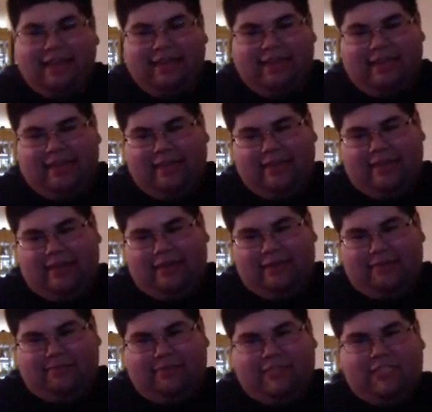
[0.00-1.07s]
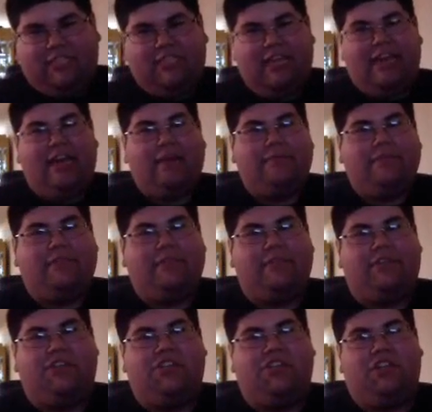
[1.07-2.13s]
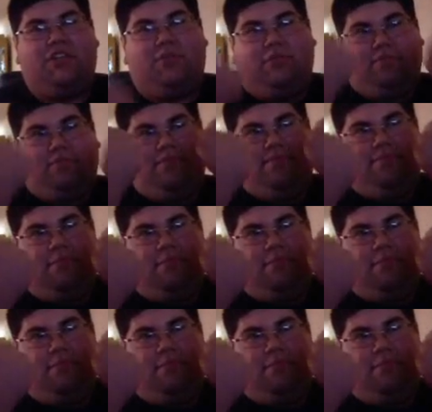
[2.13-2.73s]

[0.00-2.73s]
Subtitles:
he stabs Yoshida with